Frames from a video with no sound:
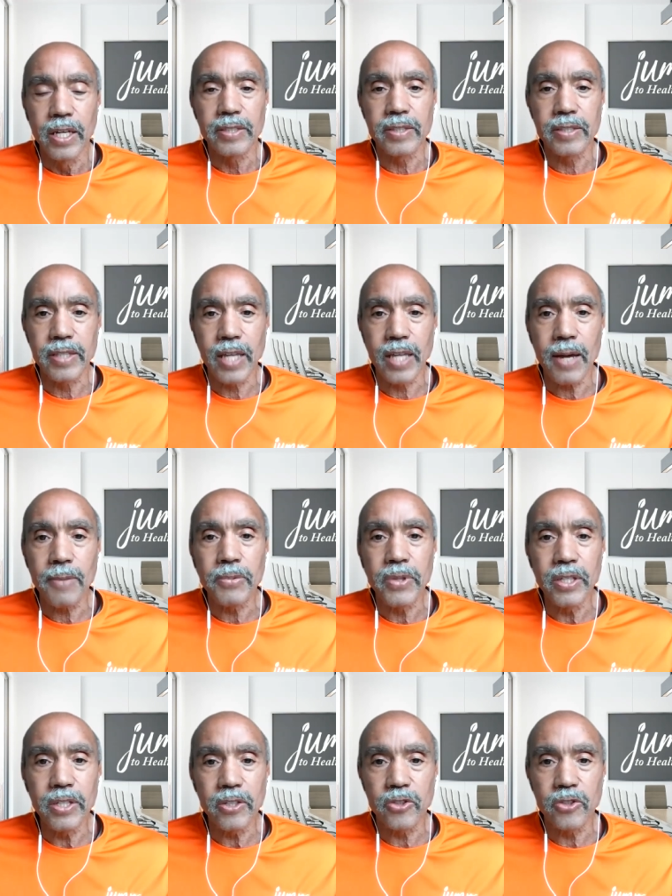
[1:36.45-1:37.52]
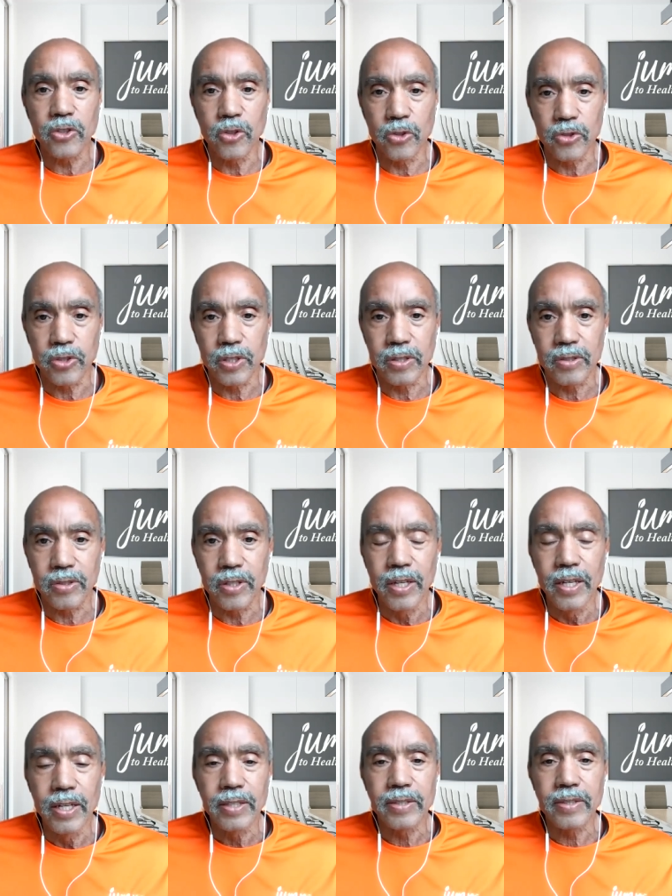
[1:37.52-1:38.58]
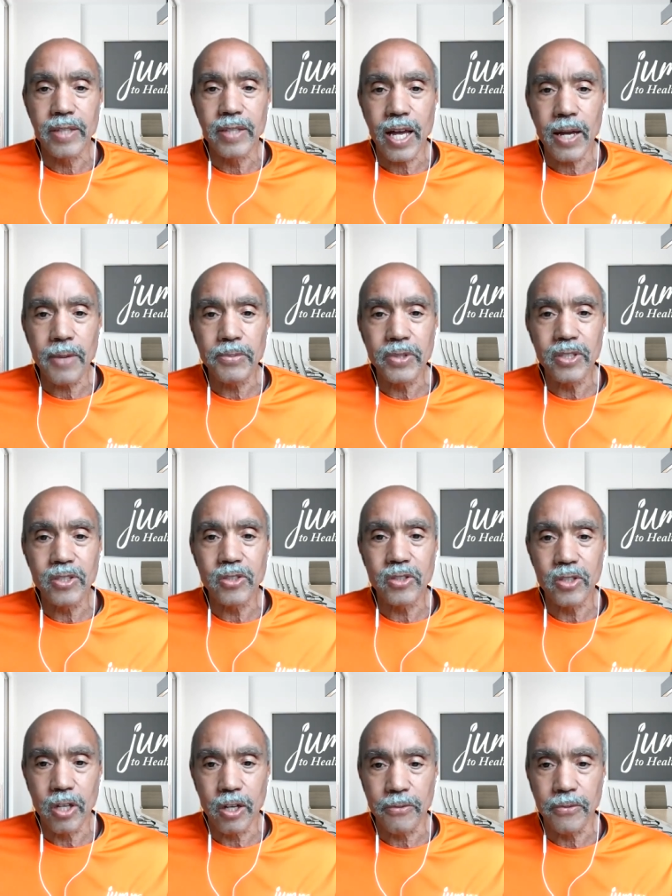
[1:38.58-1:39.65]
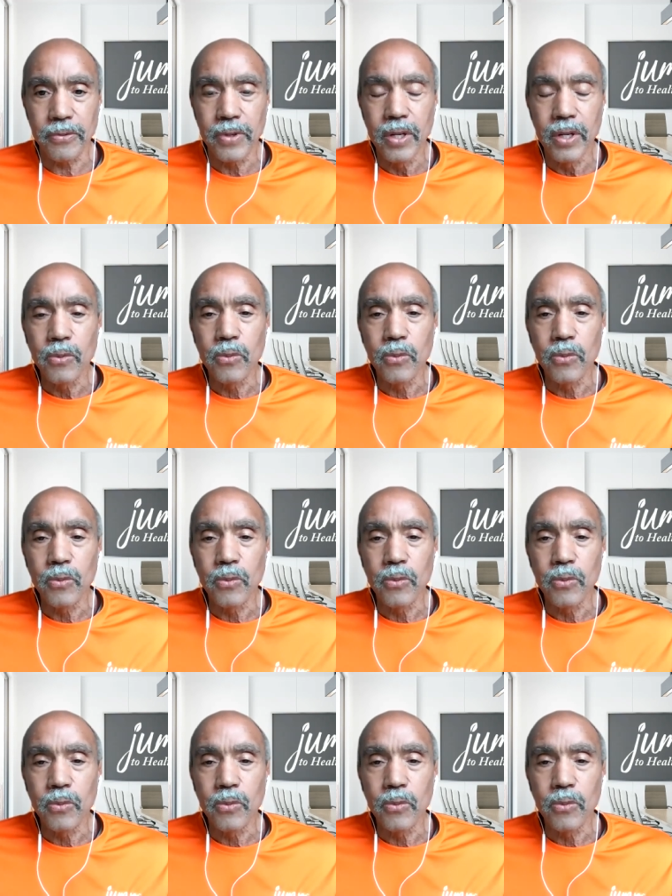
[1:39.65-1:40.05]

stop the excuses, stop the stuff,